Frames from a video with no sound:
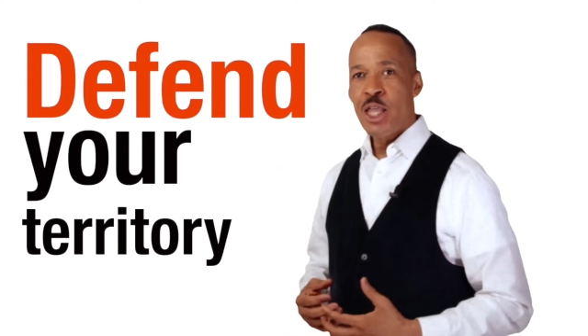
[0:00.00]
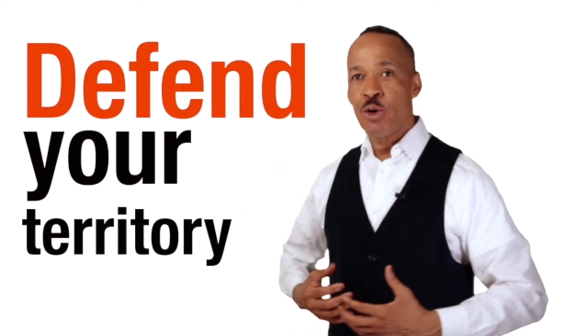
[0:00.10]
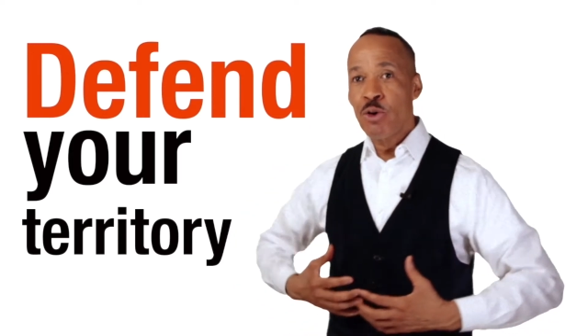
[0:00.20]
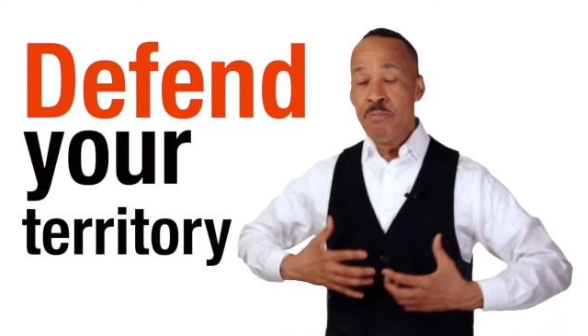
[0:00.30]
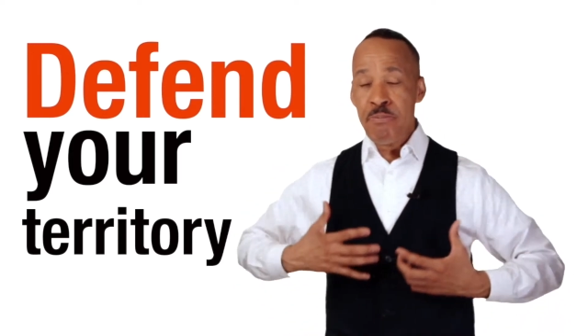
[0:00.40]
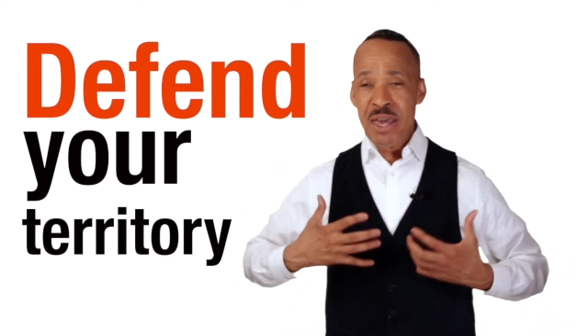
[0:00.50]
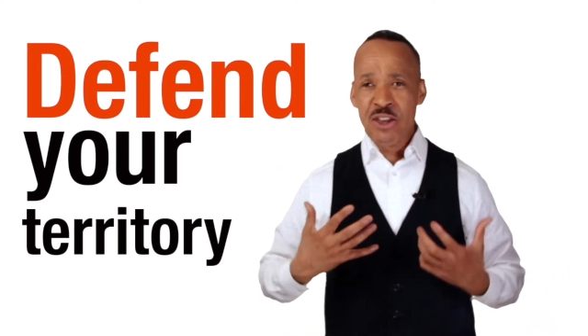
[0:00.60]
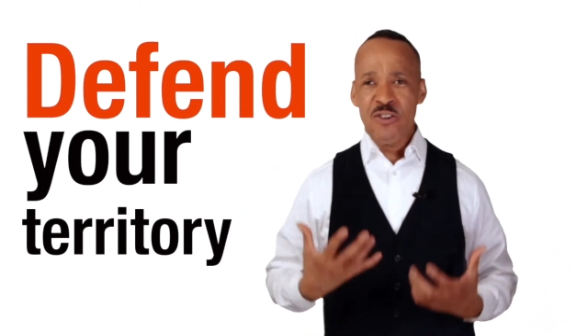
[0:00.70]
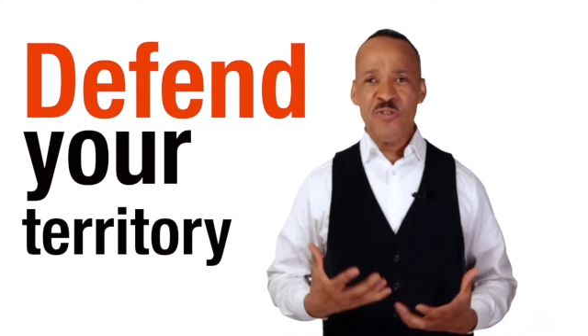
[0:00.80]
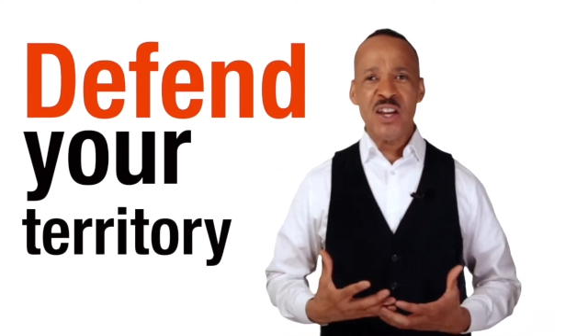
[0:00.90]
They will
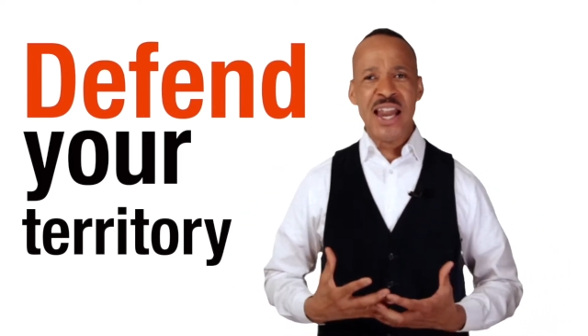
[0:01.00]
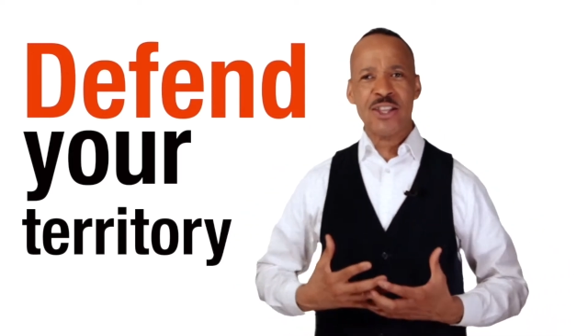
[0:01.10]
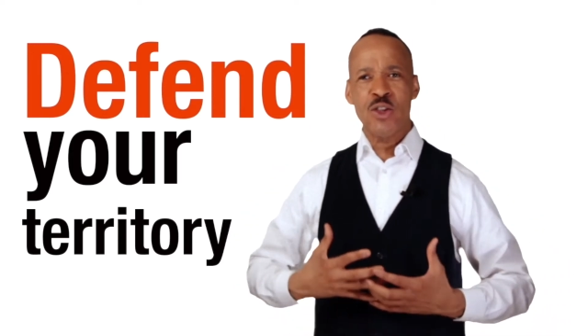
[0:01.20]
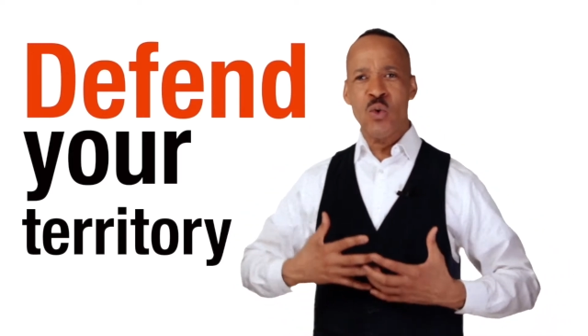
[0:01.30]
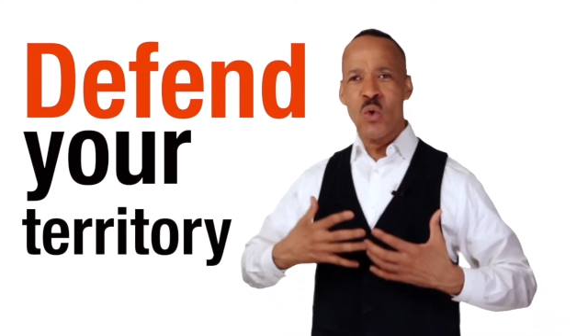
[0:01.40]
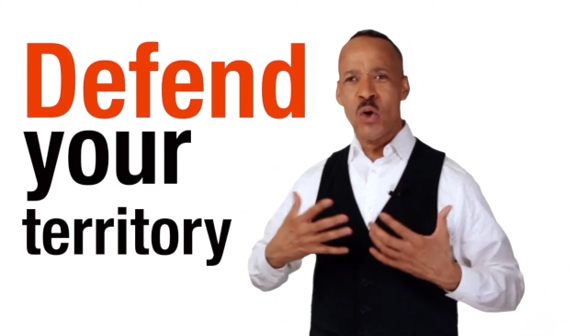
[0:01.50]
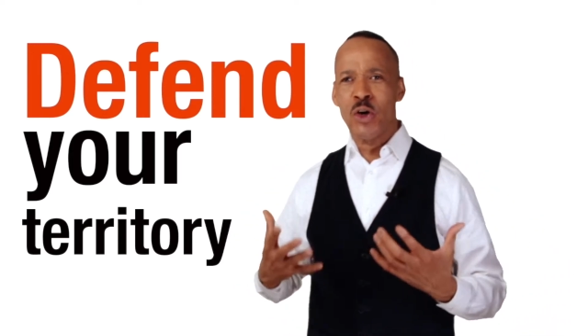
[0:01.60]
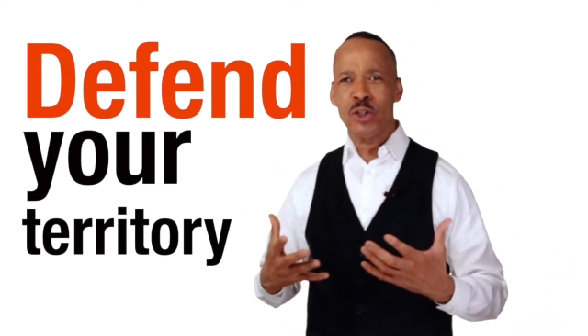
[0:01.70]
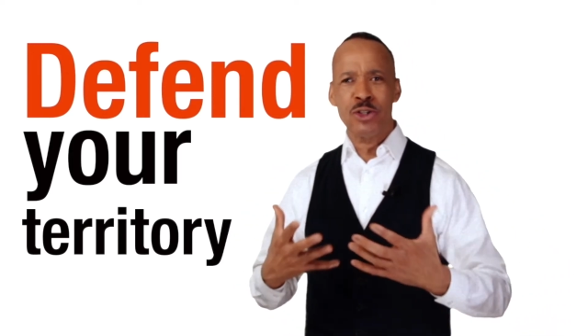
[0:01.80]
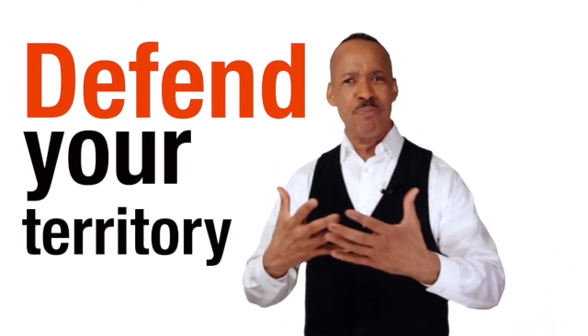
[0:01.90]
make you feel like the
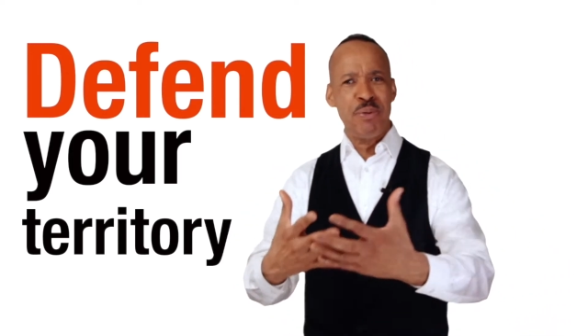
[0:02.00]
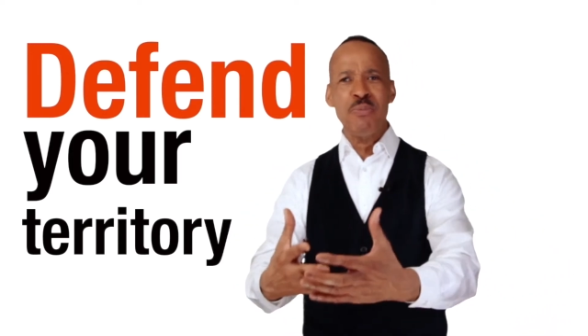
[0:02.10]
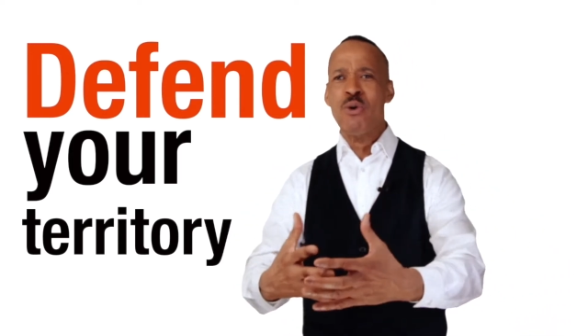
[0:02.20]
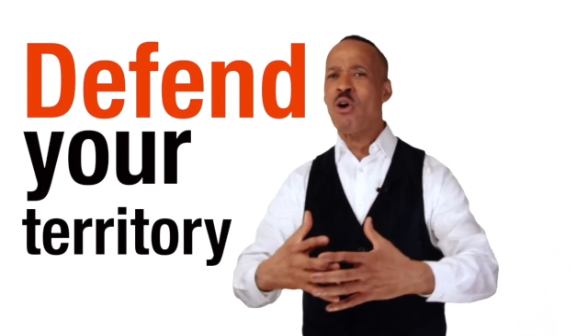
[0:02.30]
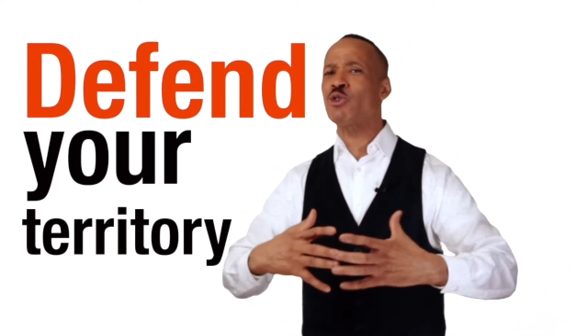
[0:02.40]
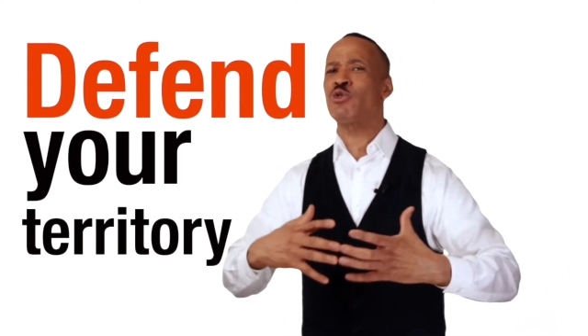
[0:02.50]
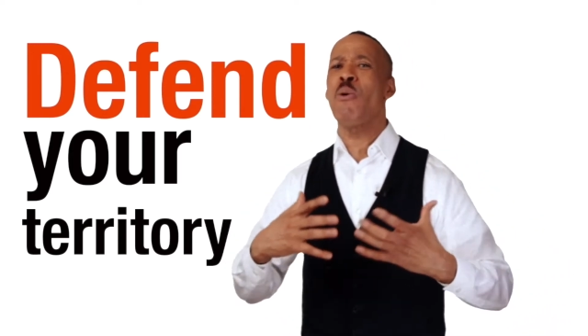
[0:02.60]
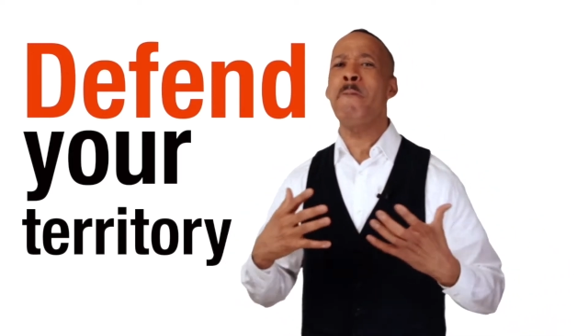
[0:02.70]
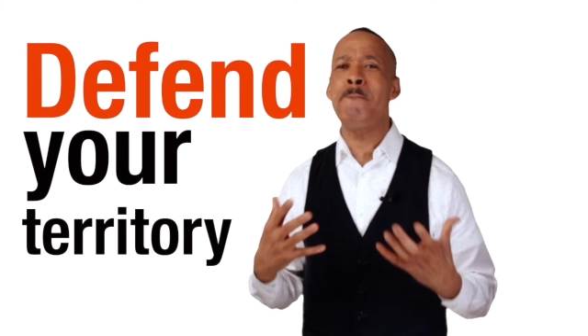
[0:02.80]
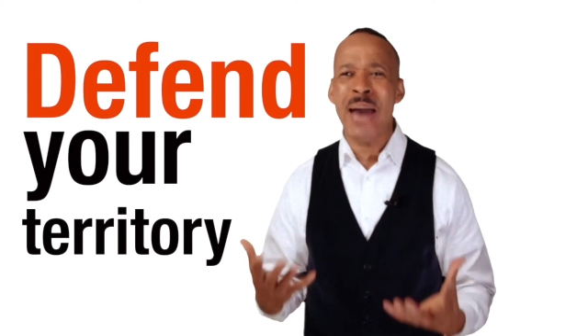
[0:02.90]
world or people are
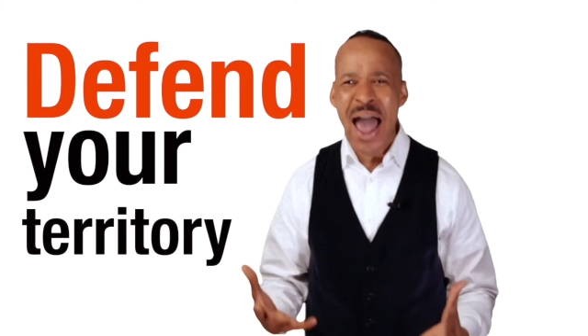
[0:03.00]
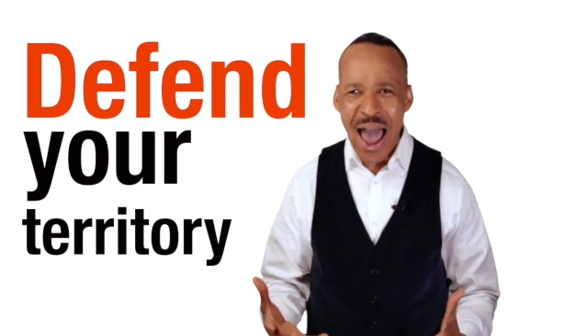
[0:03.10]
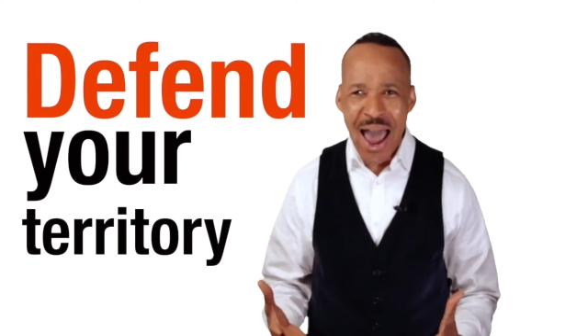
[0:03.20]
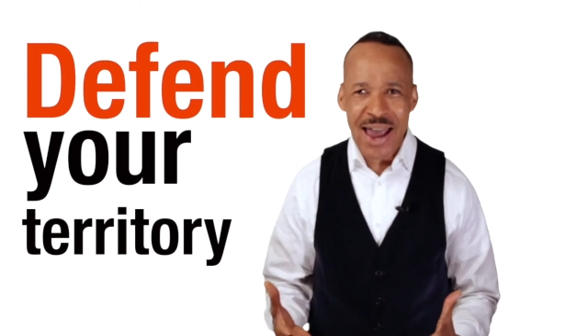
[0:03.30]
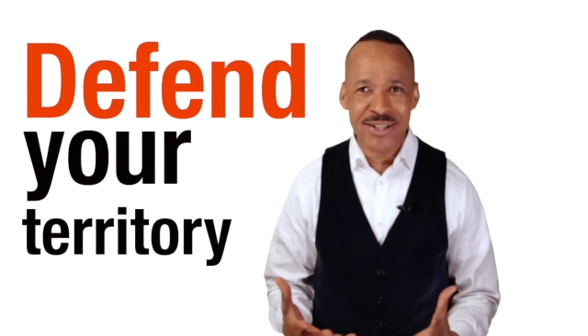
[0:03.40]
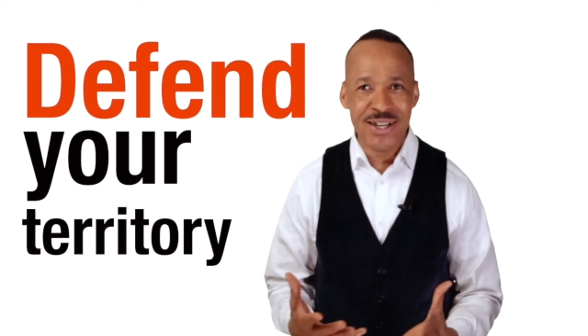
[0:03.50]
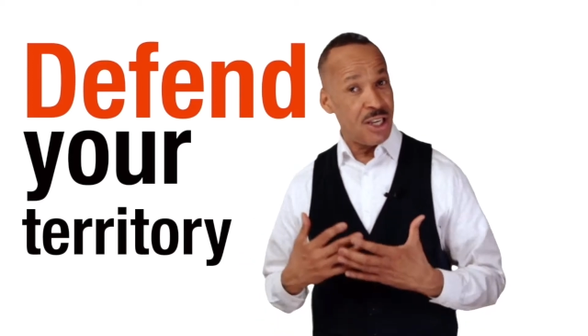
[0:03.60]
so bad.